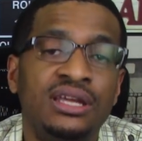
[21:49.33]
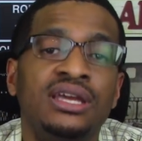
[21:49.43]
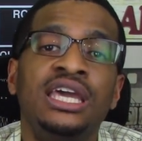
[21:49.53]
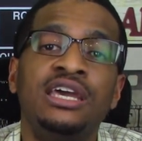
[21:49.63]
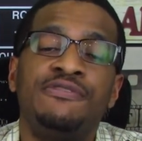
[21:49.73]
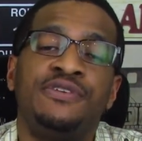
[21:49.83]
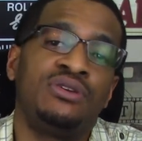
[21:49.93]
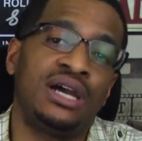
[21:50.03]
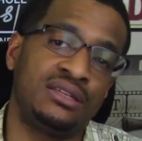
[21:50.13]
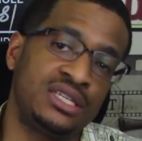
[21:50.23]
If you
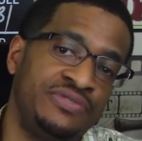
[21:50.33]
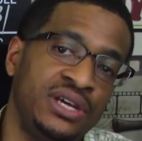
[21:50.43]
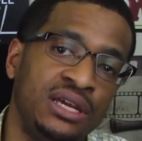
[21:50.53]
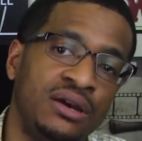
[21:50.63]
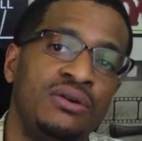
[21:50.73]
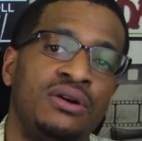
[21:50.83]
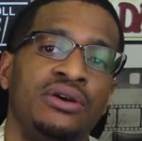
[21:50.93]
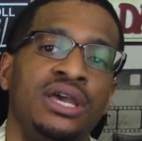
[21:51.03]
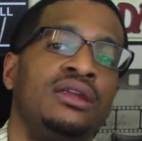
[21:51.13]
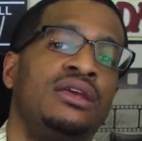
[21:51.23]
like this video, go
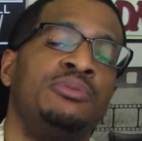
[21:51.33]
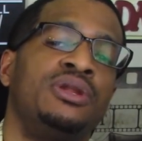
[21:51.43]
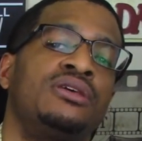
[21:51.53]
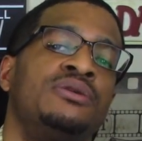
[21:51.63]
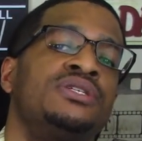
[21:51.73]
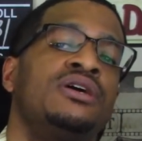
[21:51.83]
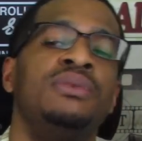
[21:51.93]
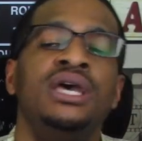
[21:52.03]
ahead and give me the thumbs up.